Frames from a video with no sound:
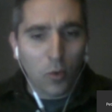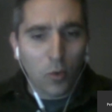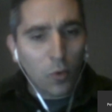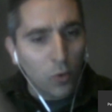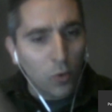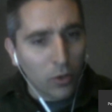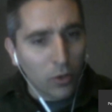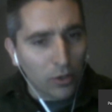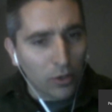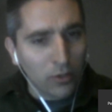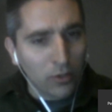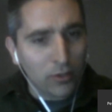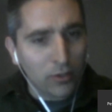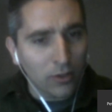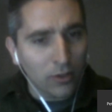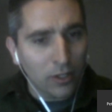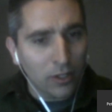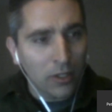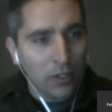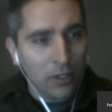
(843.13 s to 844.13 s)
or
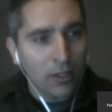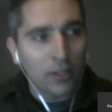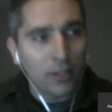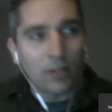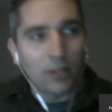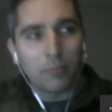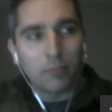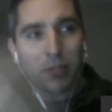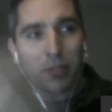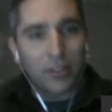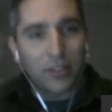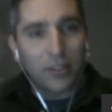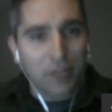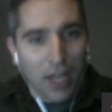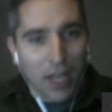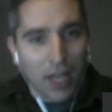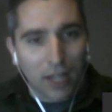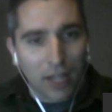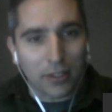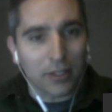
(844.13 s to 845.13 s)

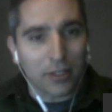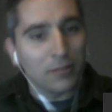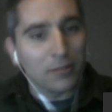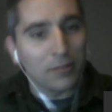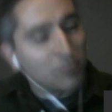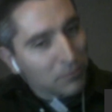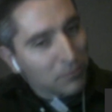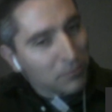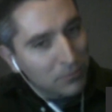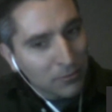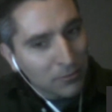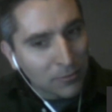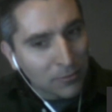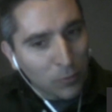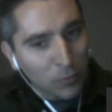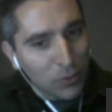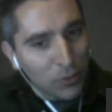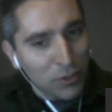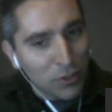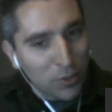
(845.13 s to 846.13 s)
bestiality?
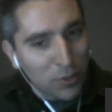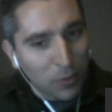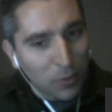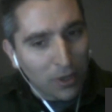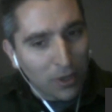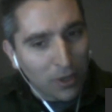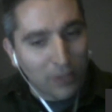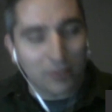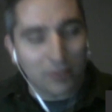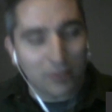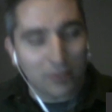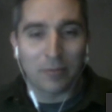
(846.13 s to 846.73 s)
Which do you want?